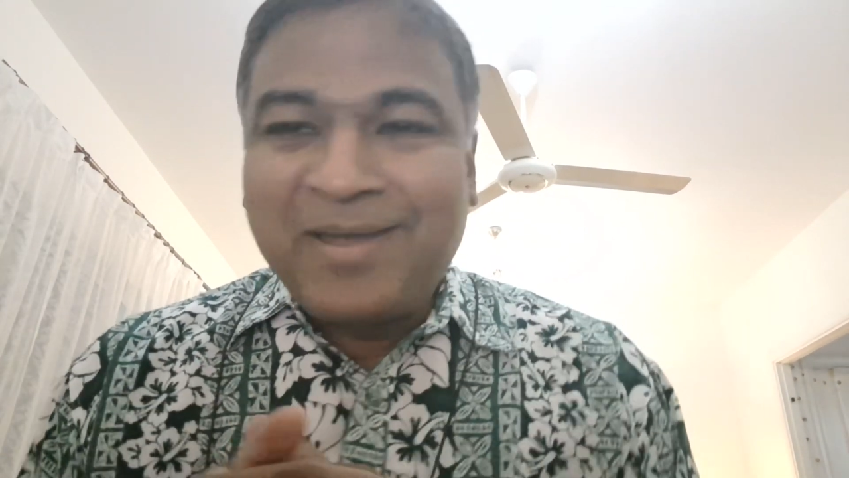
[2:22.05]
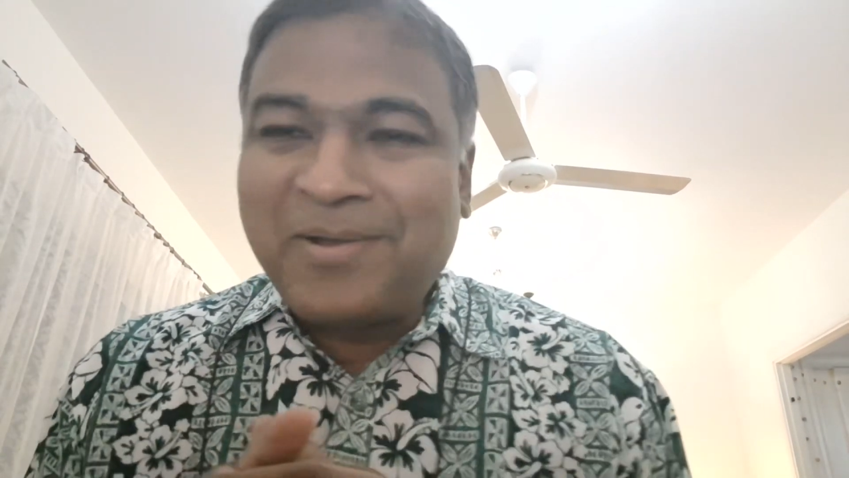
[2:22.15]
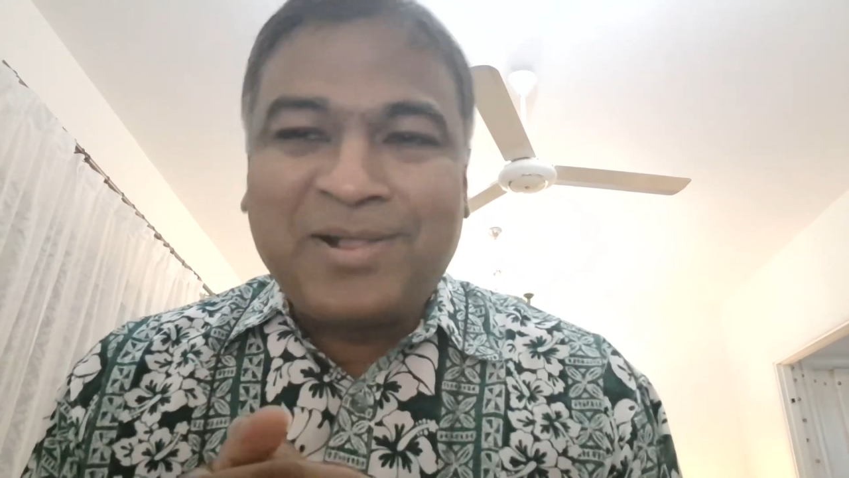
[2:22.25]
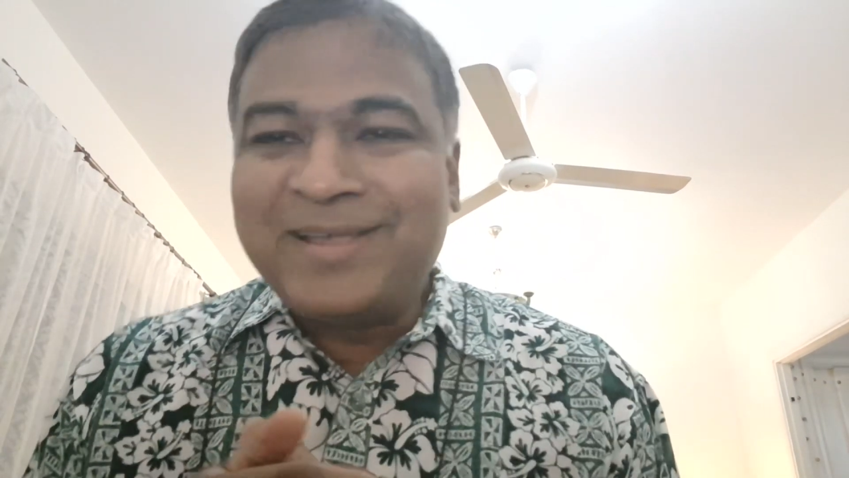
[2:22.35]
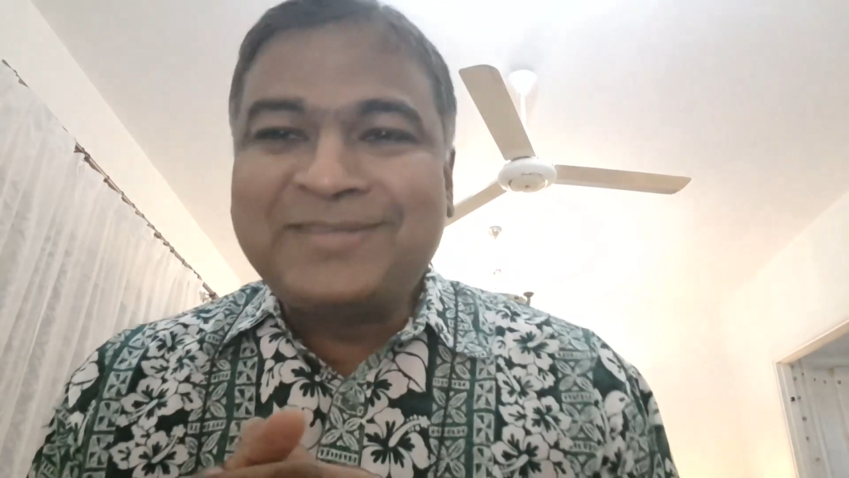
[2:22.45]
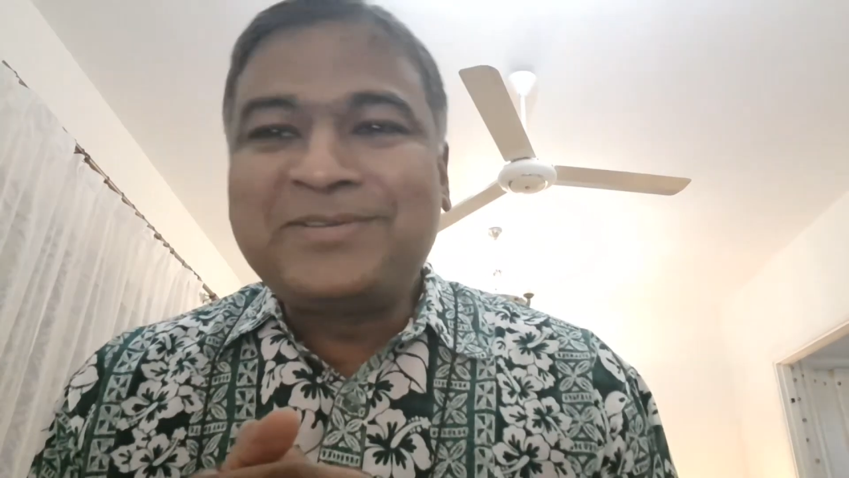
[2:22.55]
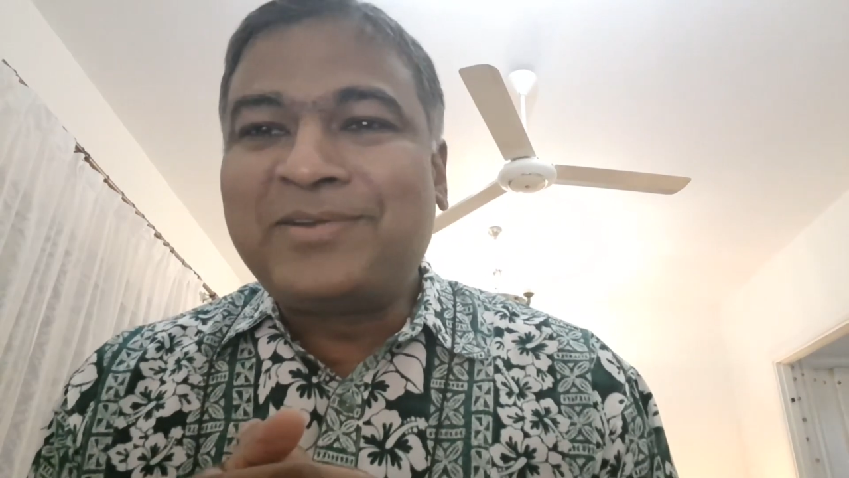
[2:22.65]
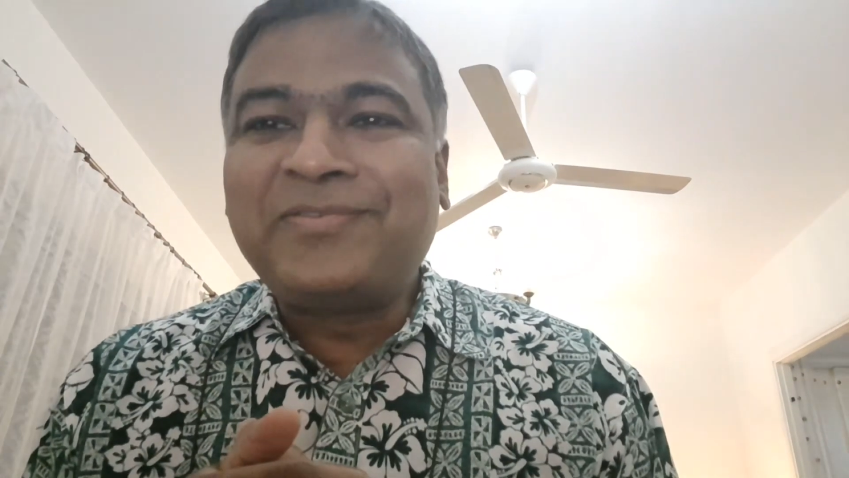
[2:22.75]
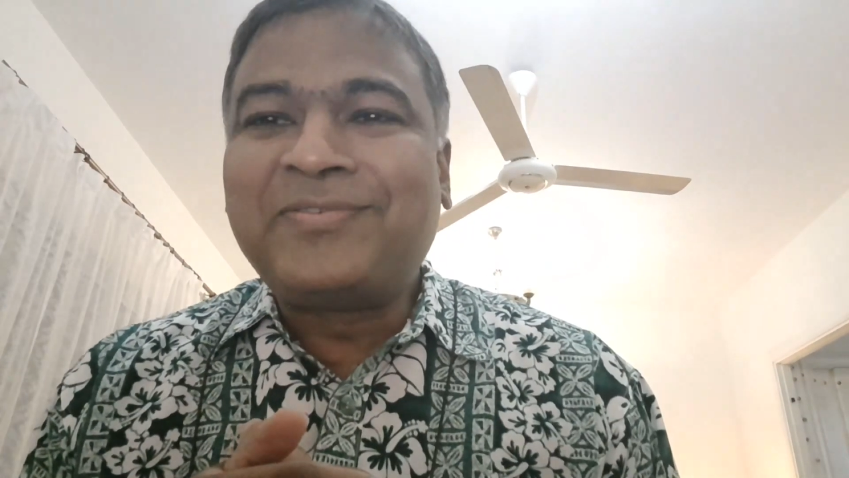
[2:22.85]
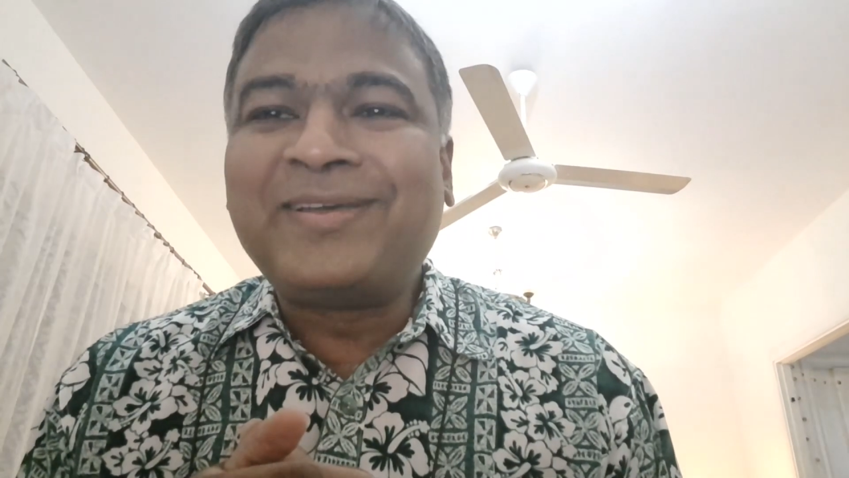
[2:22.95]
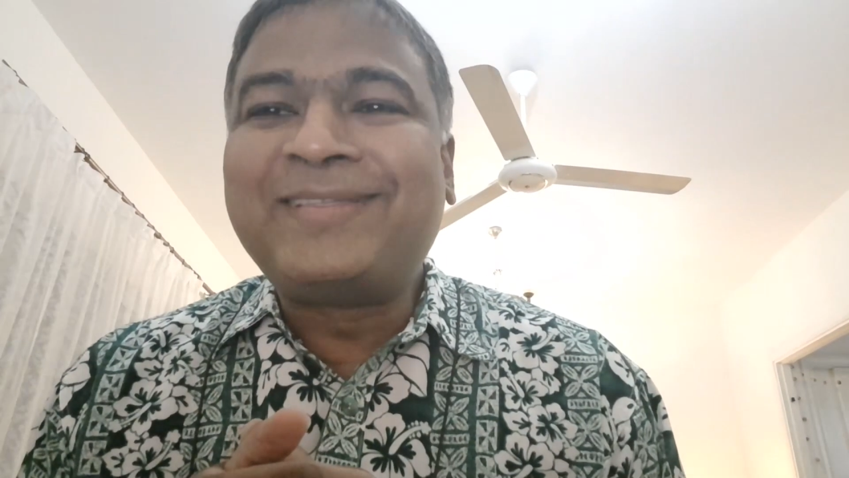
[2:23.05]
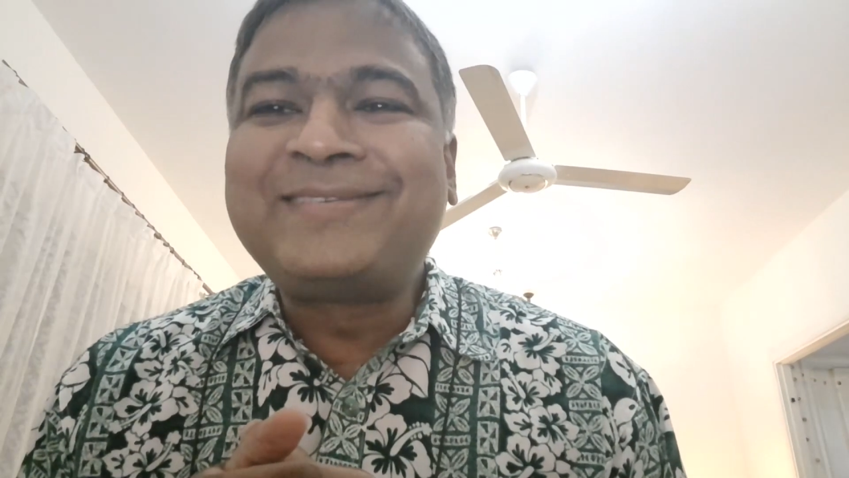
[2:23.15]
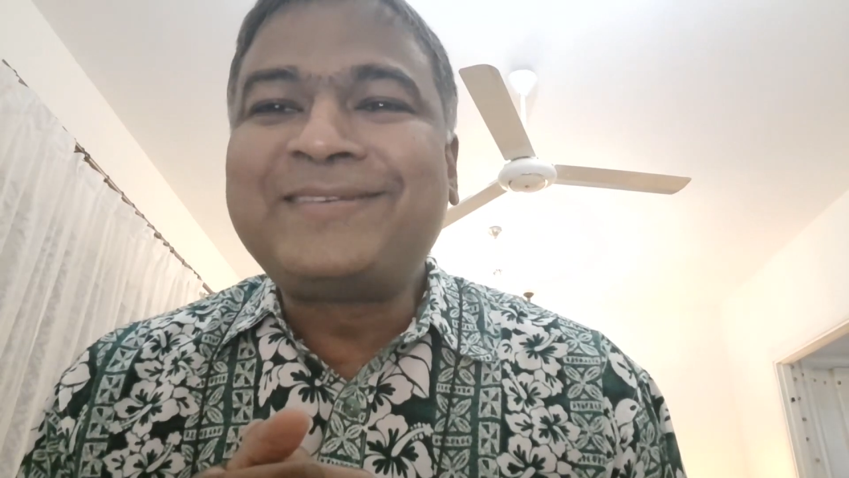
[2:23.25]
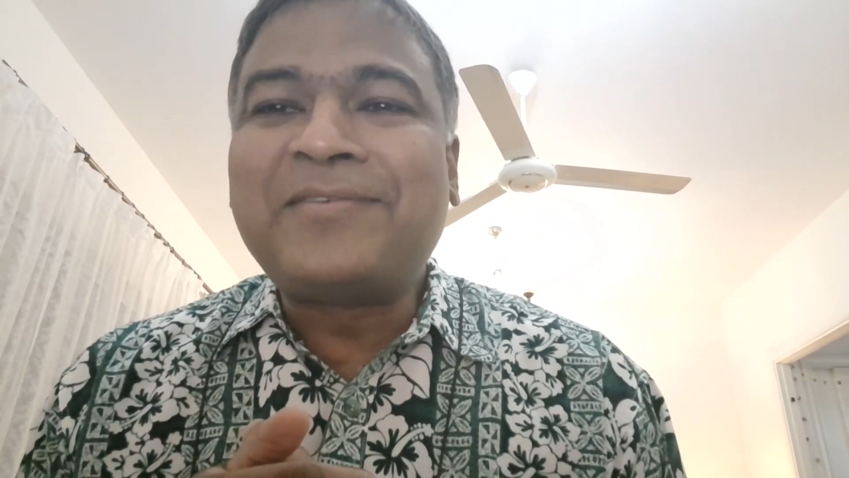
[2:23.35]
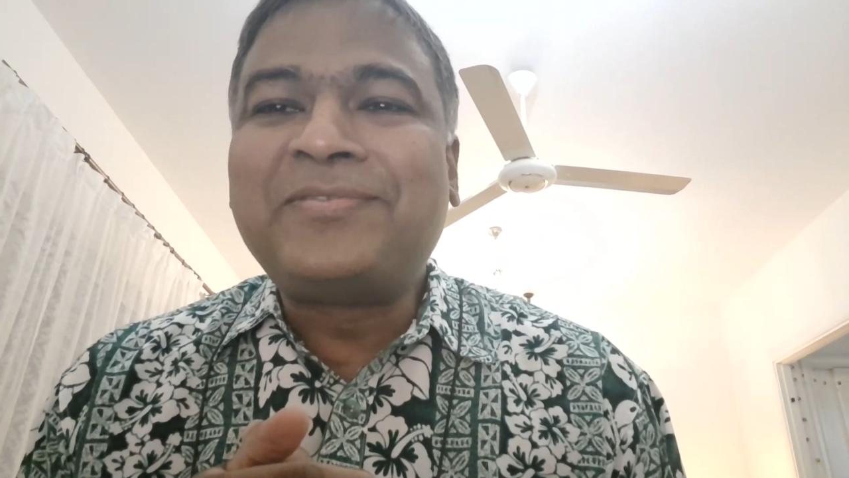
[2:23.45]
and all that sort of
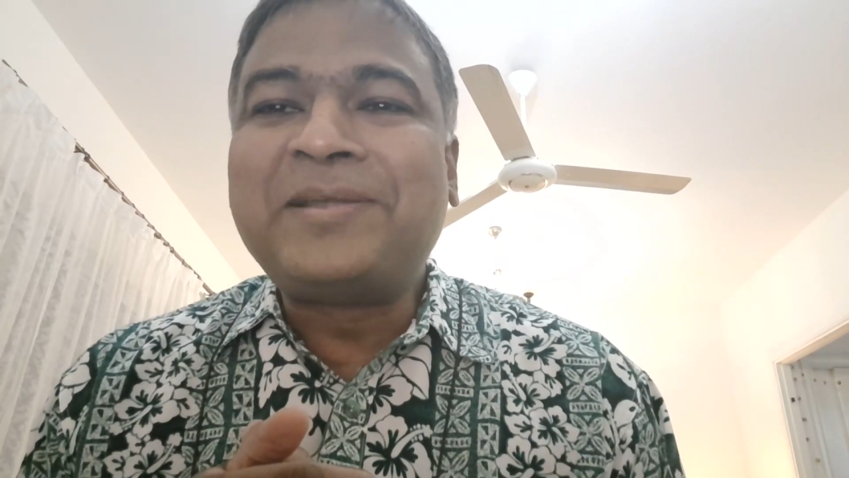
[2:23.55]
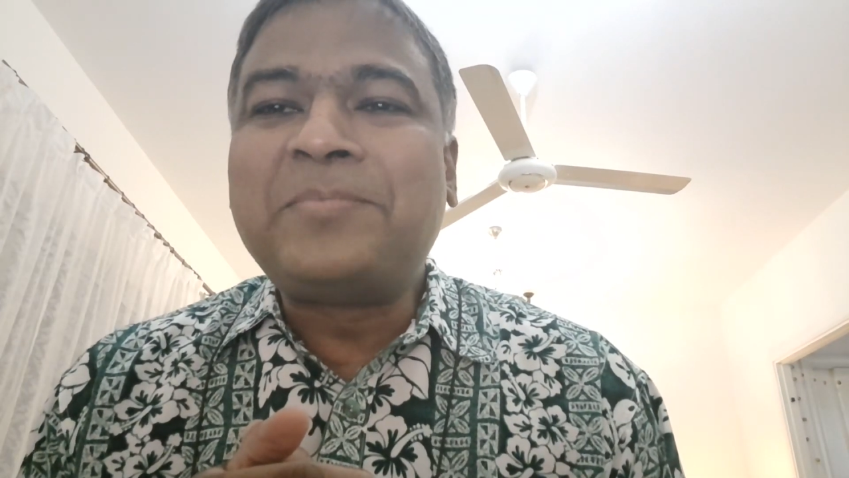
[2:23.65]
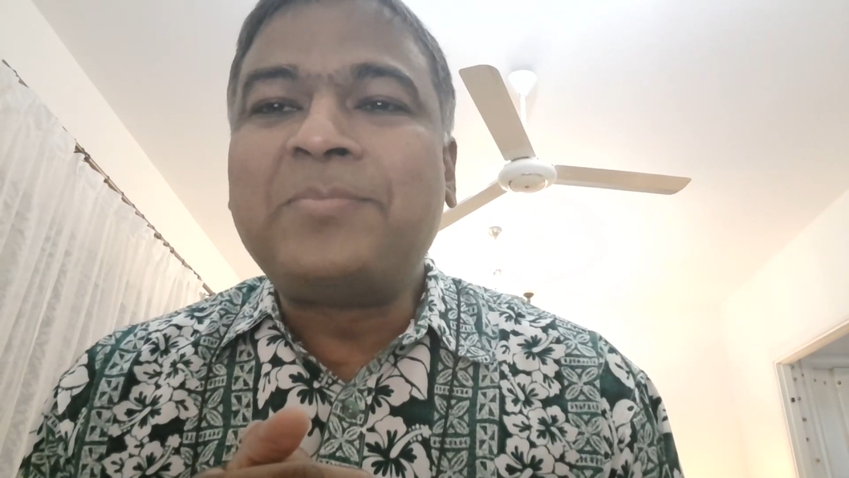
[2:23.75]
stuff that